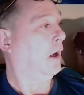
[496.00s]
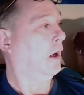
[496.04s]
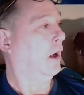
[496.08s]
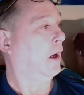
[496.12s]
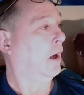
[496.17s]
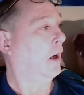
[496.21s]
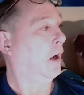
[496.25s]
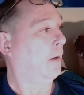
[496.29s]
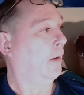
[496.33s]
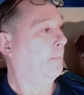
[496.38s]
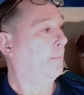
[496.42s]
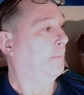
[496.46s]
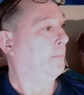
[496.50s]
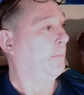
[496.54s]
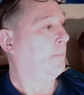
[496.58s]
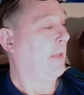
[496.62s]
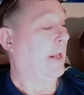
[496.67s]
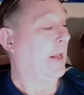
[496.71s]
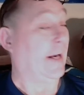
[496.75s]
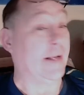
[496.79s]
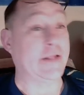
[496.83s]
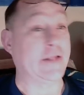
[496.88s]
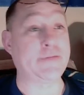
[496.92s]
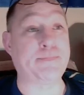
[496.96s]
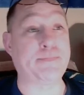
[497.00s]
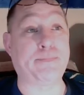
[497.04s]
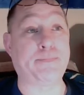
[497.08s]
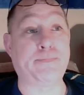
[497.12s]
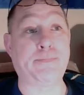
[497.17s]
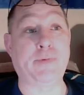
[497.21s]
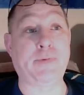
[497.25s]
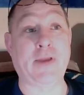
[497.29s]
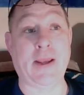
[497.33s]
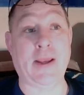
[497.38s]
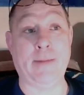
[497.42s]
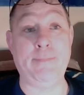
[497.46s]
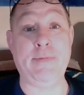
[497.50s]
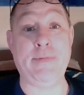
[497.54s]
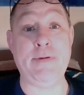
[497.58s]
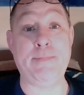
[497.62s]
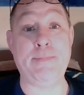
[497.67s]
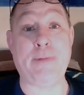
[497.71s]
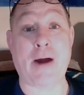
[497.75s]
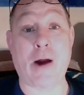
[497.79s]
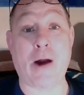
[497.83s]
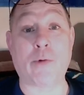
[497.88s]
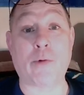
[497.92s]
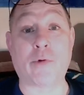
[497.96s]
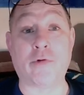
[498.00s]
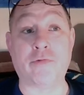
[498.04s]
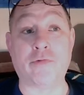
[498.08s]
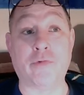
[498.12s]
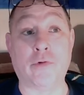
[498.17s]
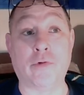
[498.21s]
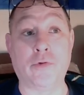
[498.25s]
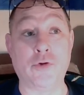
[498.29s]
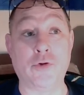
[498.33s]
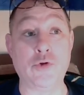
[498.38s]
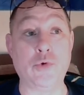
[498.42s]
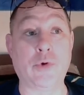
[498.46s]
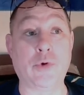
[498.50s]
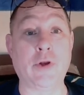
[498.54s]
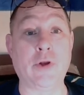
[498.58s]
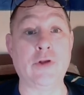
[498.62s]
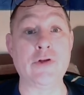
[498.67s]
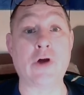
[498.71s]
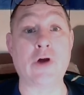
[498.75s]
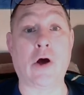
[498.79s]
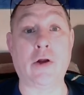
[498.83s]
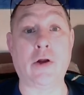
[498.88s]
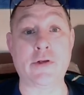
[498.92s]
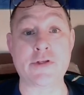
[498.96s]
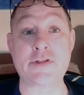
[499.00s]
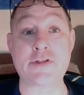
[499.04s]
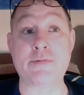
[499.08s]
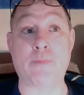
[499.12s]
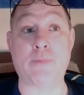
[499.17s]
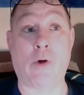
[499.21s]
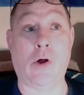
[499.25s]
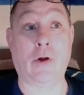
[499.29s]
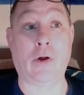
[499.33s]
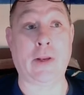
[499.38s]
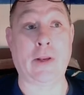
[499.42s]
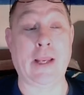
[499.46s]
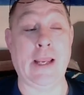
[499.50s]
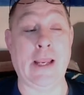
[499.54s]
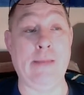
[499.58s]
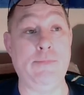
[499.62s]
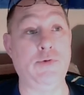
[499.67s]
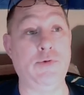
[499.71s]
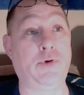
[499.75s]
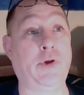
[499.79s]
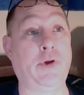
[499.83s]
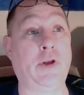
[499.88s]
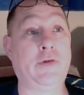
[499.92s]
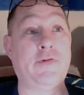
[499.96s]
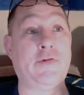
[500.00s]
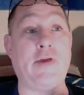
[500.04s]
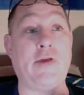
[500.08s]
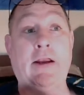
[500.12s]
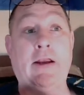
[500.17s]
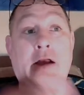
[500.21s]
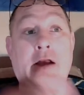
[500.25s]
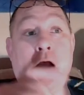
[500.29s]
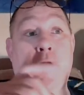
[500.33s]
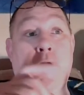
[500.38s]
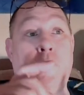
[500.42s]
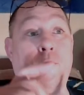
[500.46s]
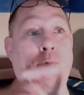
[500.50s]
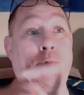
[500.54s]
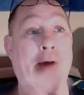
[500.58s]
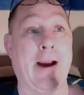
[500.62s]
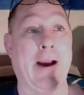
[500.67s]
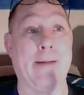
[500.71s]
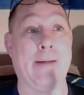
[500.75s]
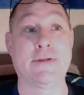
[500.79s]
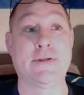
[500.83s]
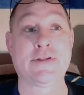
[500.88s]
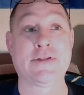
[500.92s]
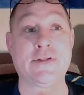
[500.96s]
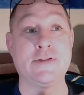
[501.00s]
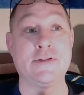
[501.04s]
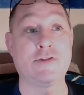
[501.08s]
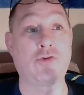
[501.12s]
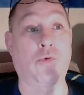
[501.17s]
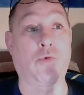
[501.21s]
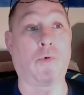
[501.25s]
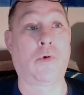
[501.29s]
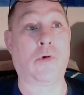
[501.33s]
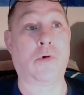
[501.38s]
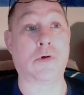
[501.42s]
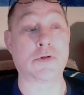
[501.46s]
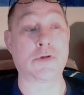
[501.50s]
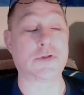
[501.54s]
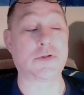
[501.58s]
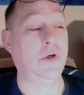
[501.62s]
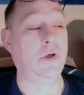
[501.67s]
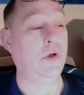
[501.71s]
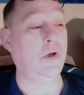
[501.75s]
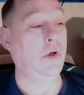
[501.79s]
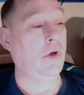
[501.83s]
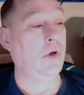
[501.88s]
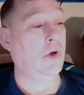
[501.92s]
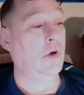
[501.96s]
um, and it can be powerful. You can hunt small game. You can take out rabbits and squirrels.